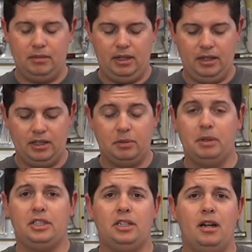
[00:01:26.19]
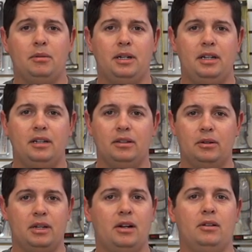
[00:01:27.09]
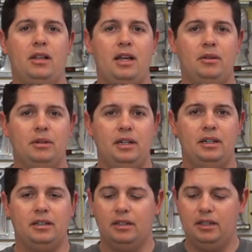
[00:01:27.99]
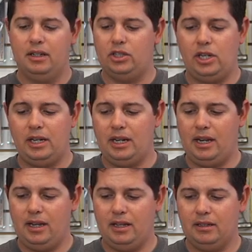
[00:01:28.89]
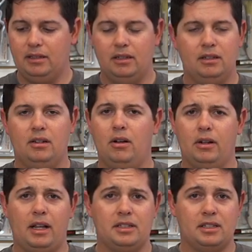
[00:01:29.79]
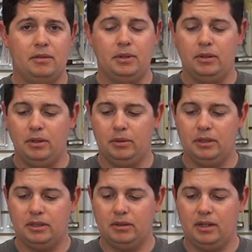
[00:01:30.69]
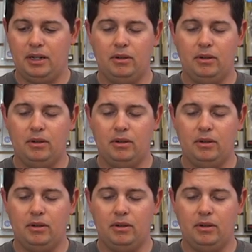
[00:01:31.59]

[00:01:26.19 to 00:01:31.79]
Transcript: a, a split shot rig, a little Carolina rig, a shaky head, all kinds of stuff you can do with this little guy.